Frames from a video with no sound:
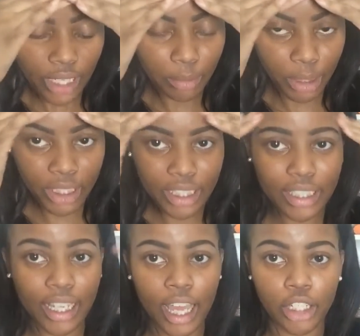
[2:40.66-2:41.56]
I didn't mean to
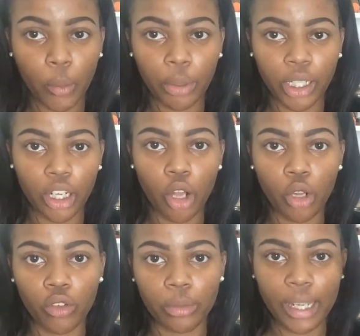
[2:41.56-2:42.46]
say I don't put it
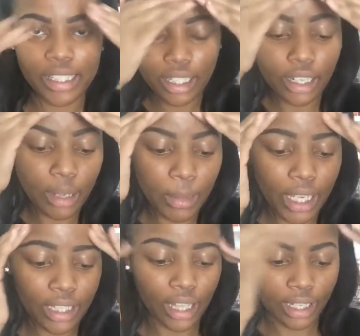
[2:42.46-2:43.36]
all over my skin. I
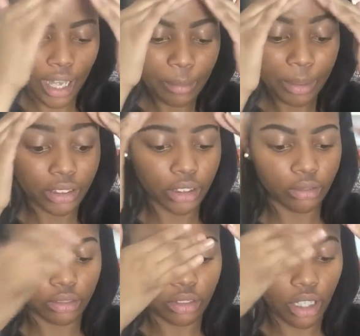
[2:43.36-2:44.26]
meant like I
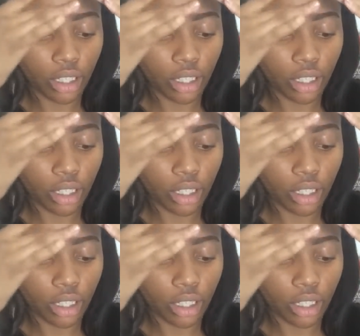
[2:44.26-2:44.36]
basically